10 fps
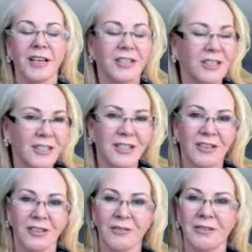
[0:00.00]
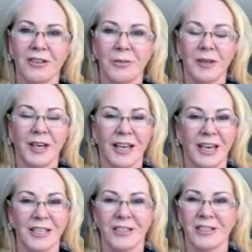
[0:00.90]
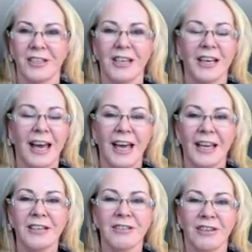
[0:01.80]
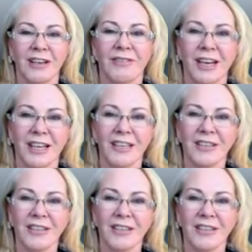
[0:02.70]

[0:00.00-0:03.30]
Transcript: just to do with communication and around money,